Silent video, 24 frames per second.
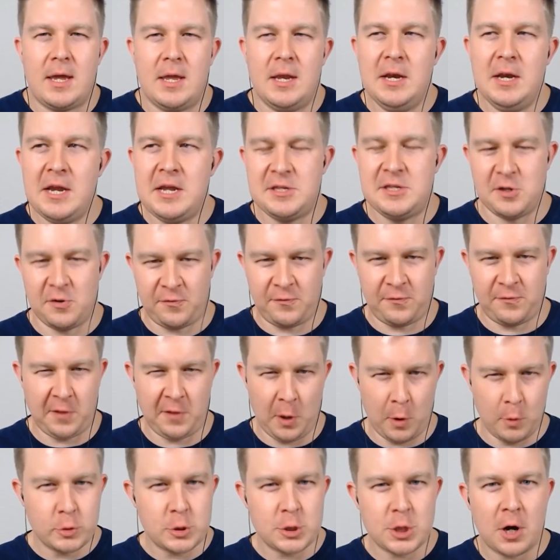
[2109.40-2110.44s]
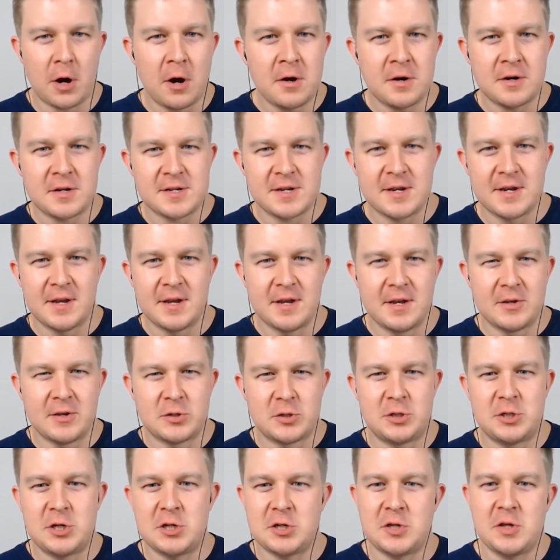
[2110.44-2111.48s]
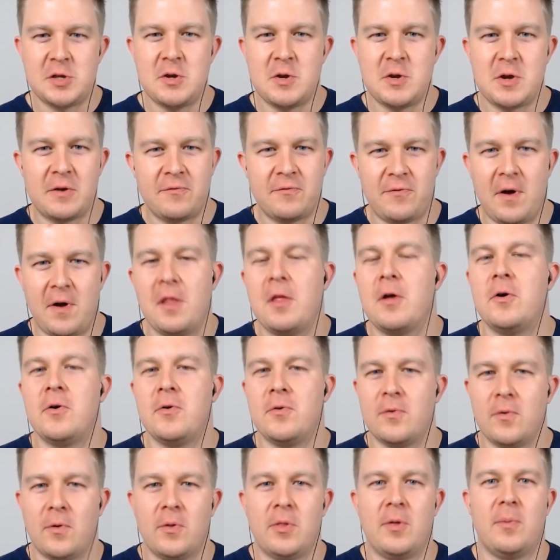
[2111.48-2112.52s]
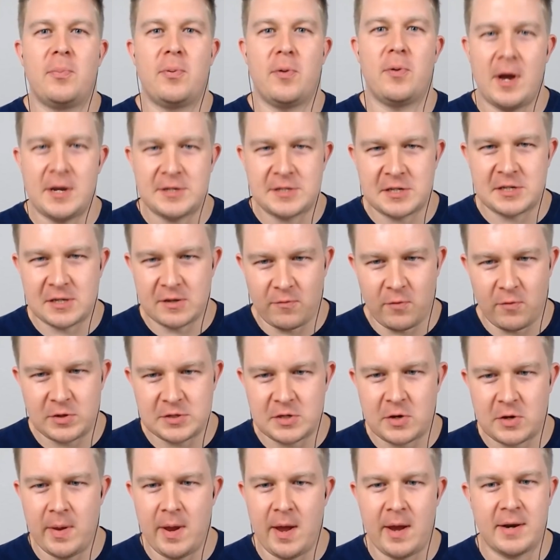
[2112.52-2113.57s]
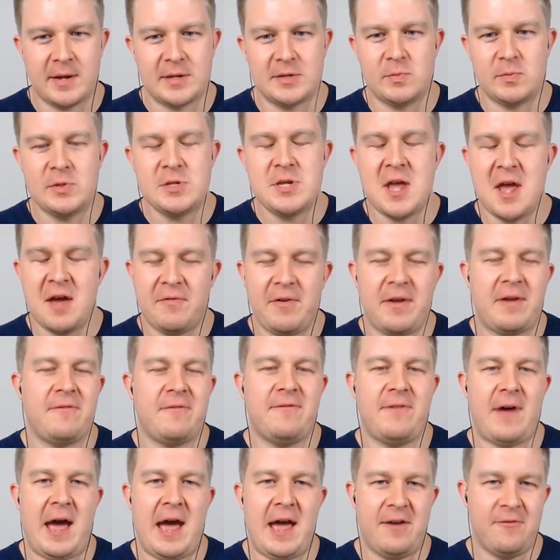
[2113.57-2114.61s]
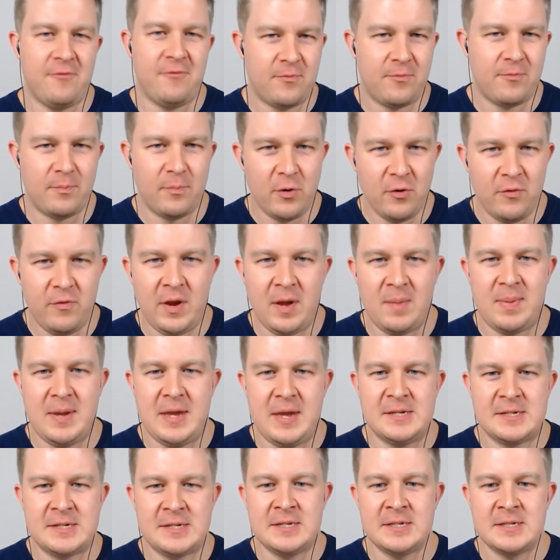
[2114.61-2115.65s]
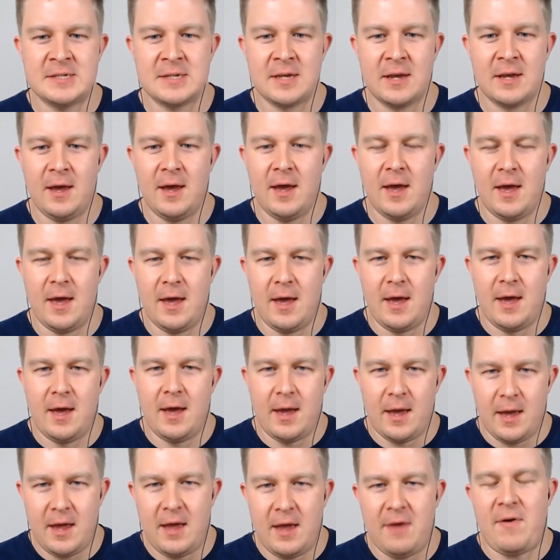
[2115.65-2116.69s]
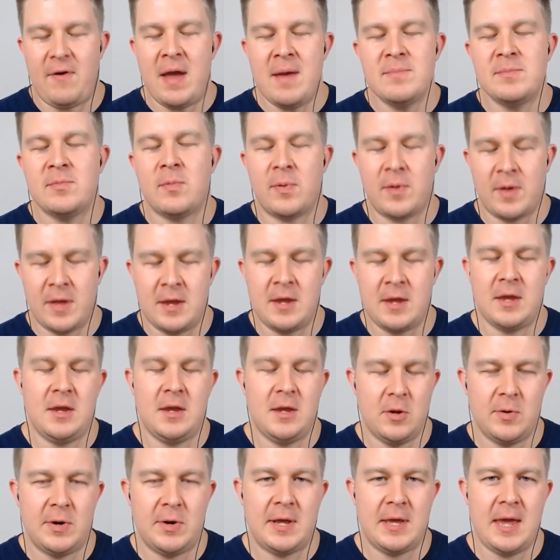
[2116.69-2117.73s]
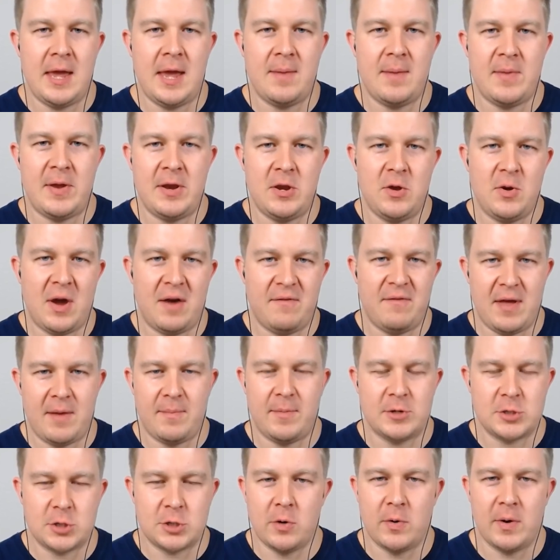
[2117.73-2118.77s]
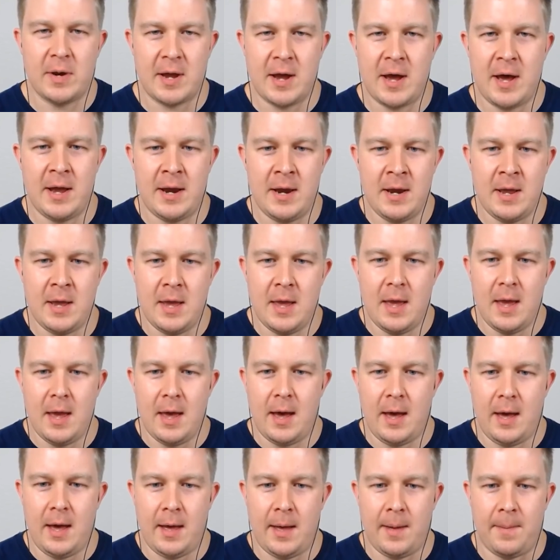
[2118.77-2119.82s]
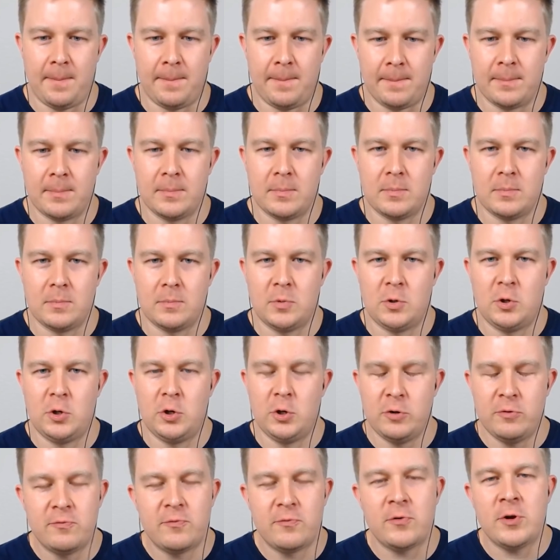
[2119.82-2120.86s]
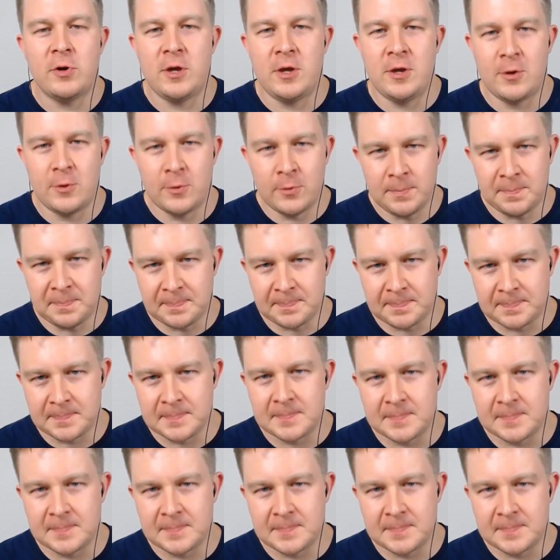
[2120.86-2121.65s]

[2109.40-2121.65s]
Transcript: needs a flow chart just so you can follow the process of what's going on. Because once you have like 5 moving pieces, if I'm playing you in a game and you have that much going on, good for you.